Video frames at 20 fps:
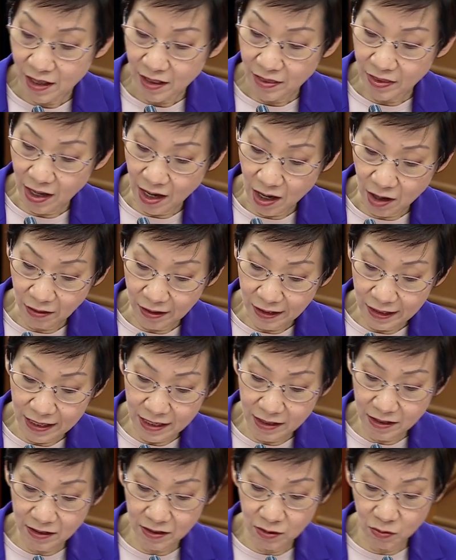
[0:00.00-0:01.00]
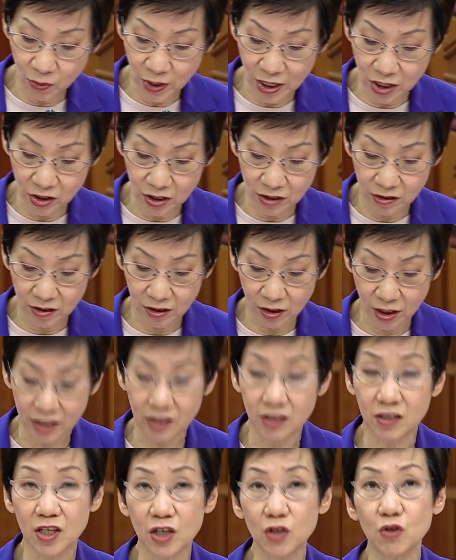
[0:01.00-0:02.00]
that our cleaners' wages
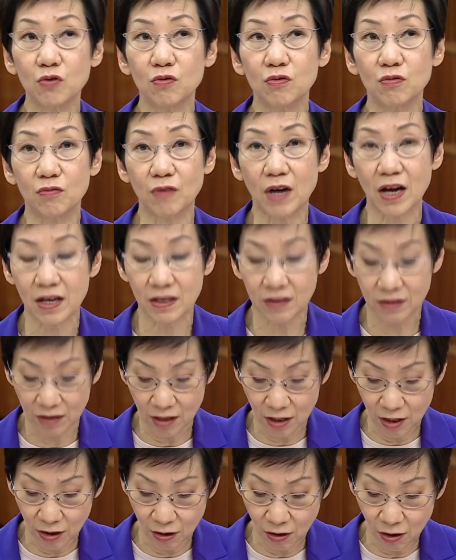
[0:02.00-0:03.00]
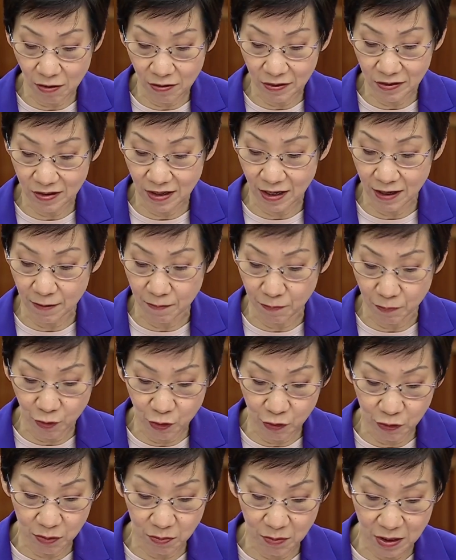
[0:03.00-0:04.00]
continue to rise alongside
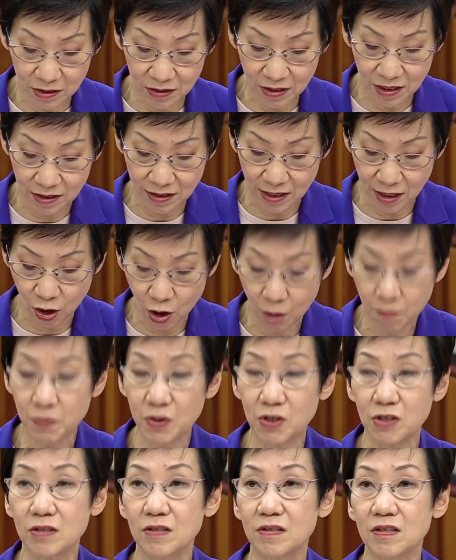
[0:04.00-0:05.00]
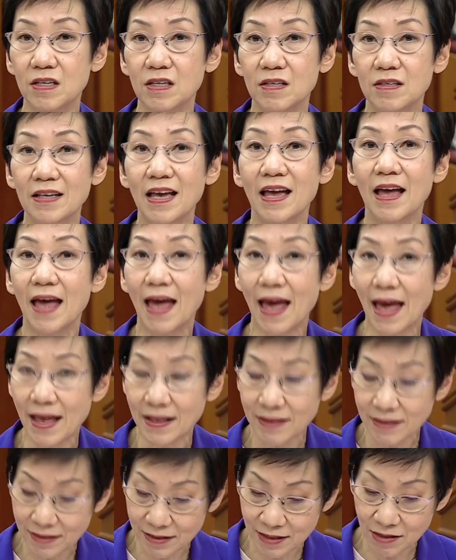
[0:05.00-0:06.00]
improvements in their competencies
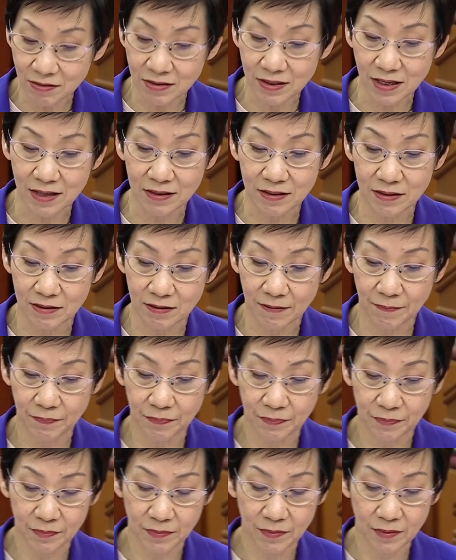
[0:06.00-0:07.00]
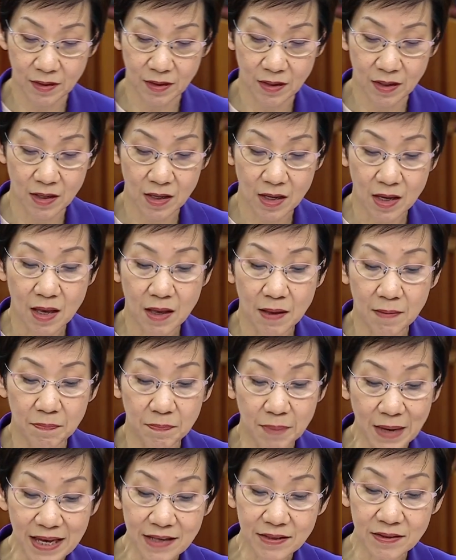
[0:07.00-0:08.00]
and skill sets.
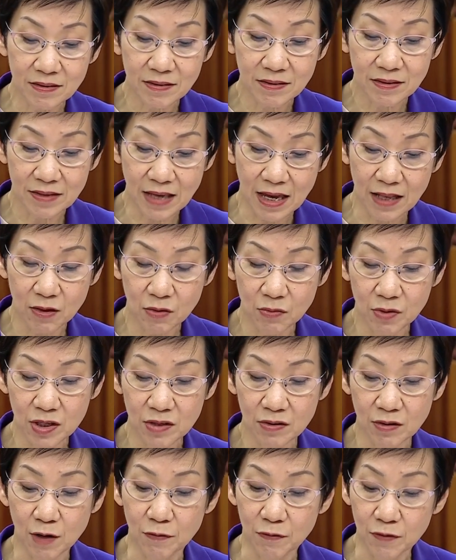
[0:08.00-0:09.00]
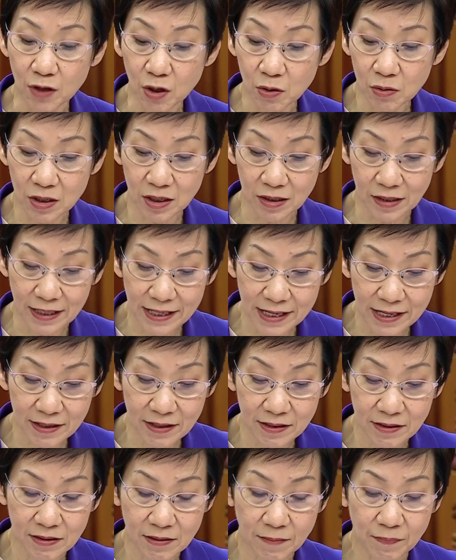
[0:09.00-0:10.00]
Base salaries of local
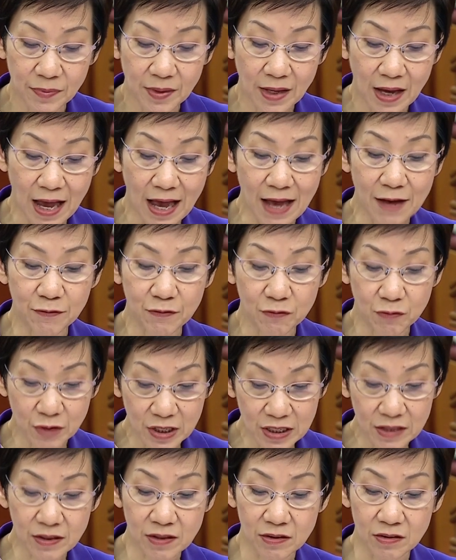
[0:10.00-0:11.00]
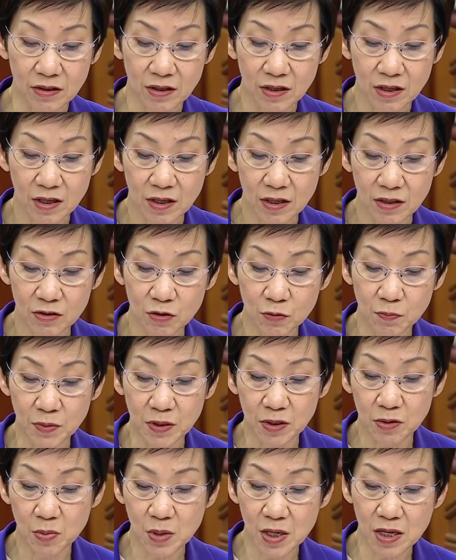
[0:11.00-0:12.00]
cleaners have risen to
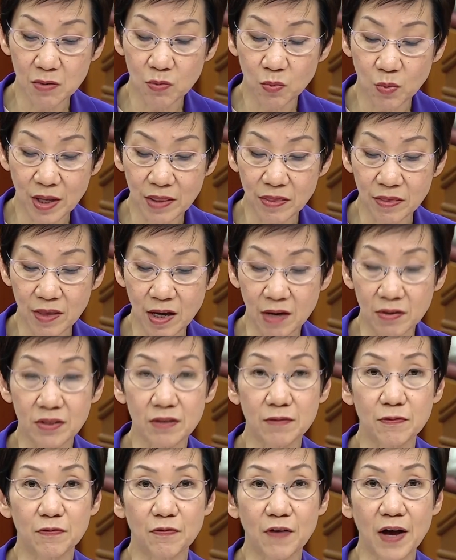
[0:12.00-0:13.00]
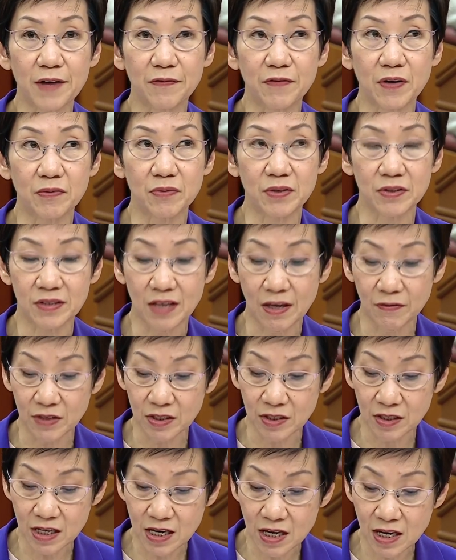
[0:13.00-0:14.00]
between
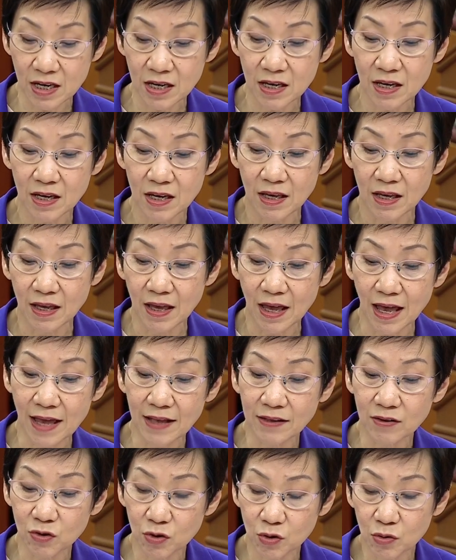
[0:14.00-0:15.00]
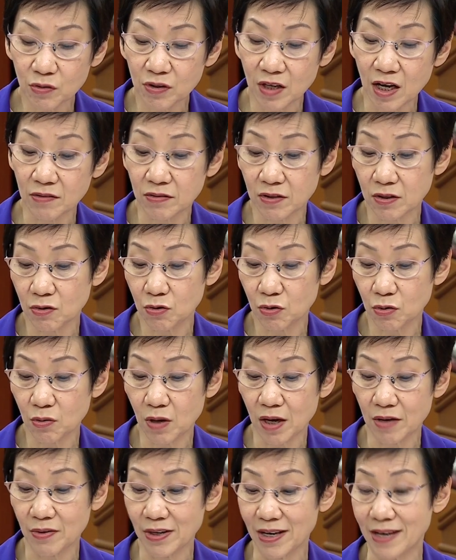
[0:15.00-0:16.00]
1,570 and
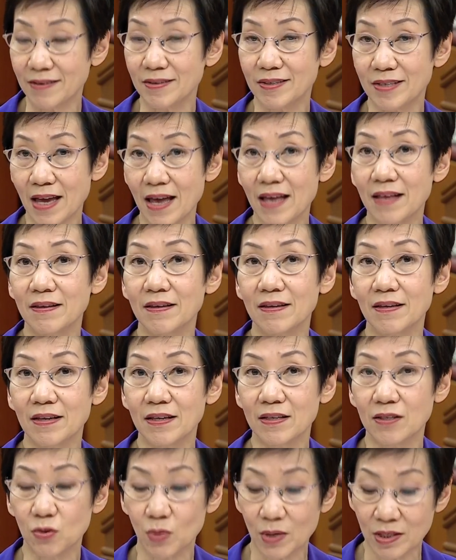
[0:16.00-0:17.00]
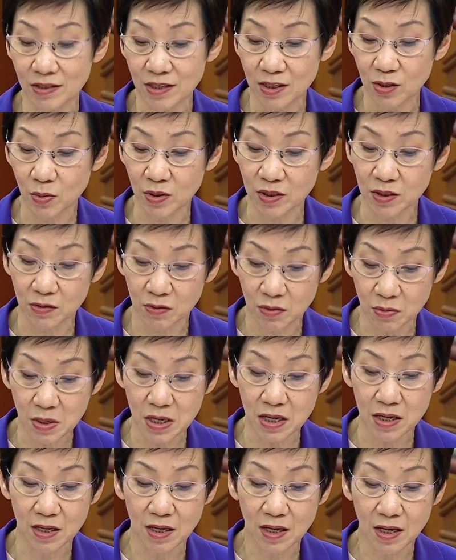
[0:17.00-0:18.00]
2,210 in
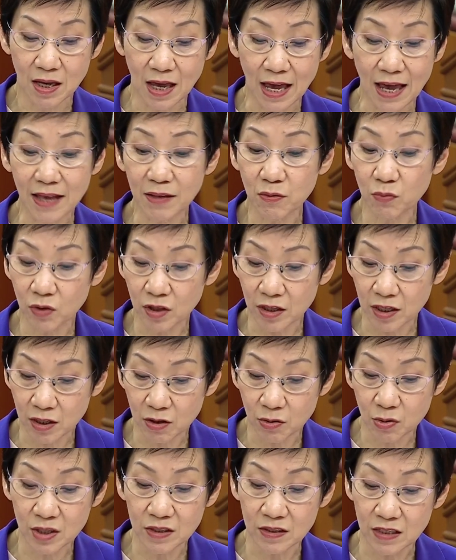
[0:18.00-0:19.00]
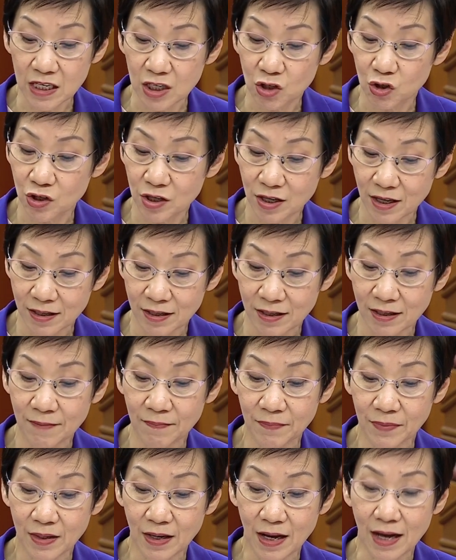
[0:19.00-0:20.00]
2023 and will increase each year
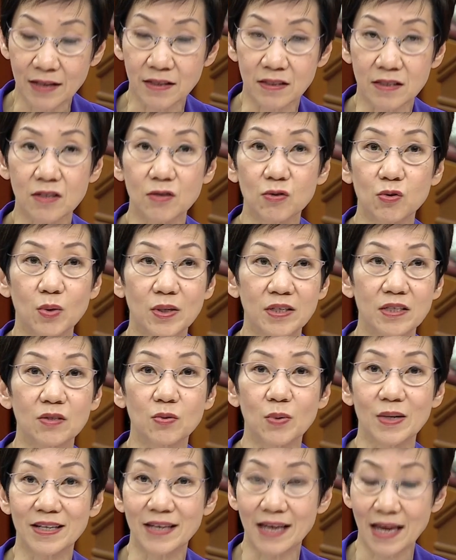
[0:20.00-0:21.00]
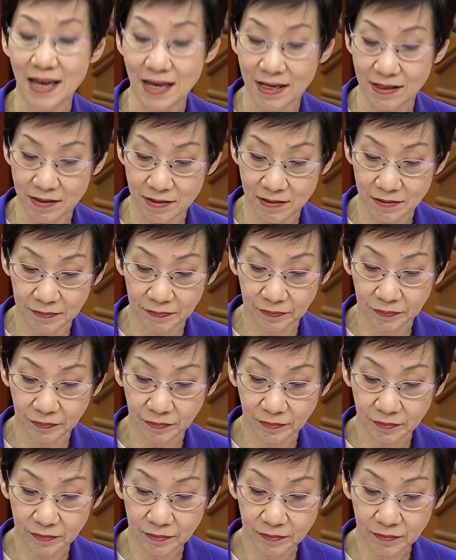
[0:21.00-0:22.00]
until 2028.
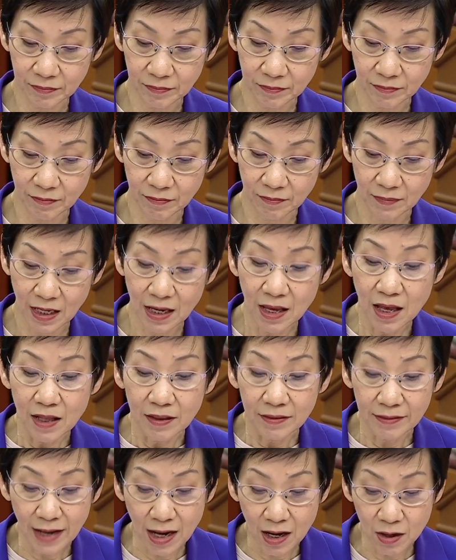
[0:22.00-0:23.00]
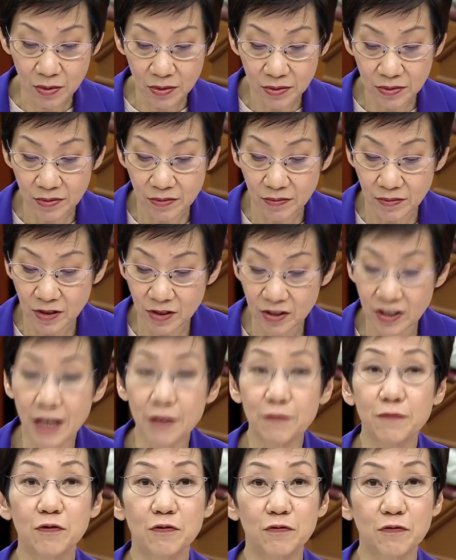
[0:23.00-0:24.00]
Now,
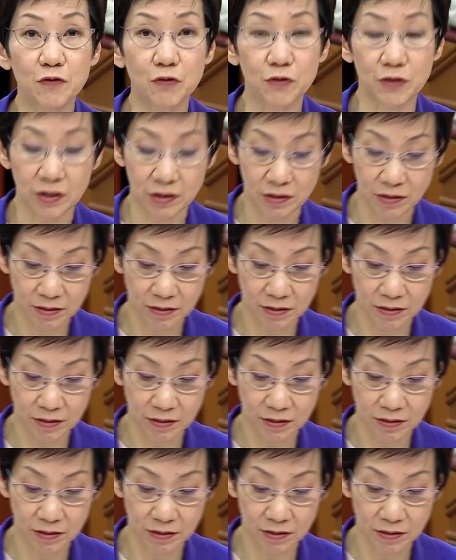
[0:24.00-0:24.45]
safe food.